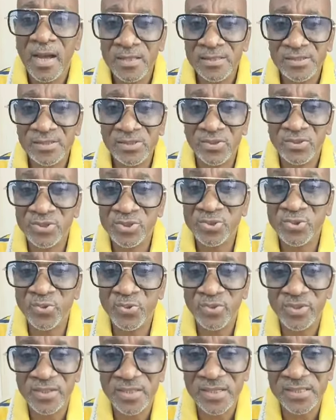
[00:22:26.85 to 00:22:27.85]
And so
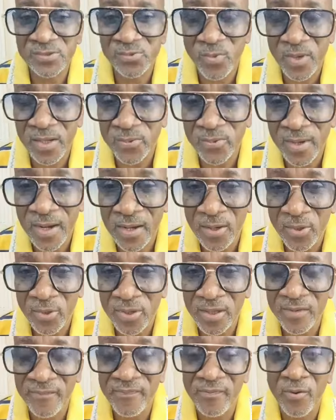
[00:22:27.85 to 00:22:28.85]
truth is what we are
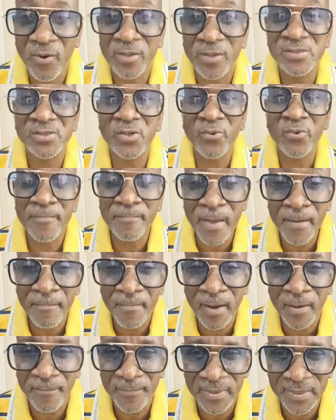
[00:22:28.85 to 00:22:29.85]
looking for. So
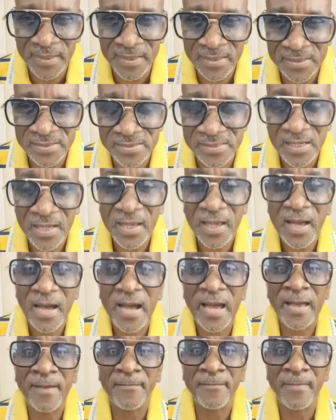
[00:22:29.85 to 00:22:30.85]
remember, please,
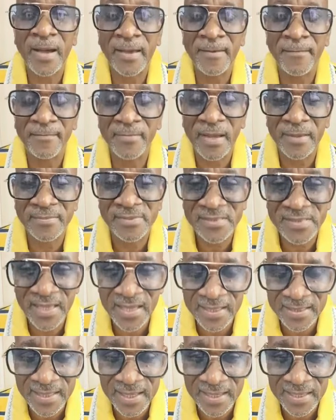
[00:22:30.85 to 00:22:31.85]
I'm, I'm, I'm
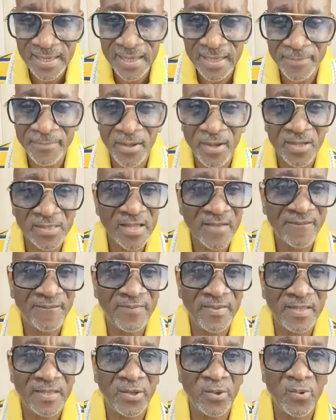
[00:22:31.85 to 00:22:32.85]
saying it again because I
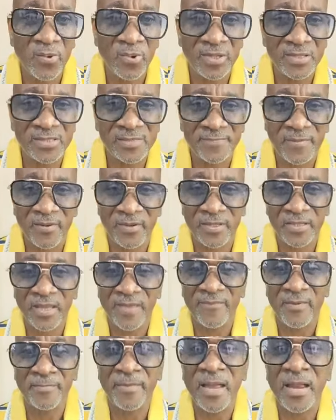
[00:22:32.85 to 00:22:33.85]
feel the Holy Spirit
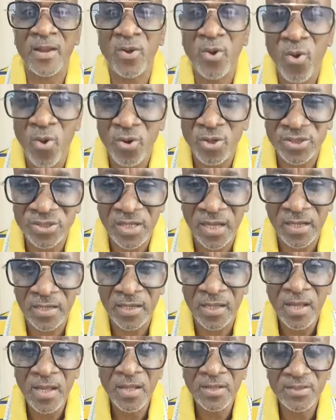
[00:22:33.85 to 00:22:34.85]
giving me an
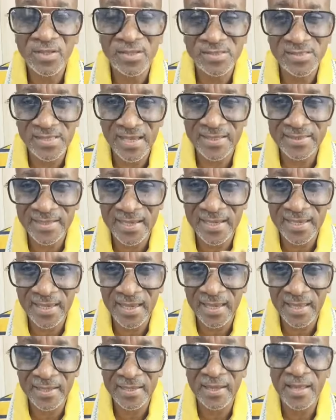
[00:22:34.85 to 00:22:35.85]
unction to say it
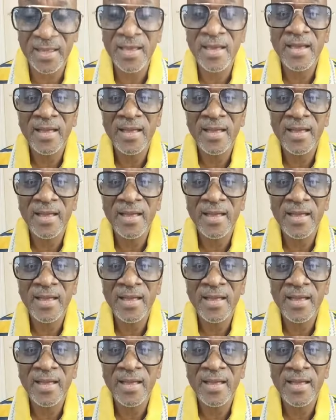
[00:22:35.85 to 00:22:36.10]
again.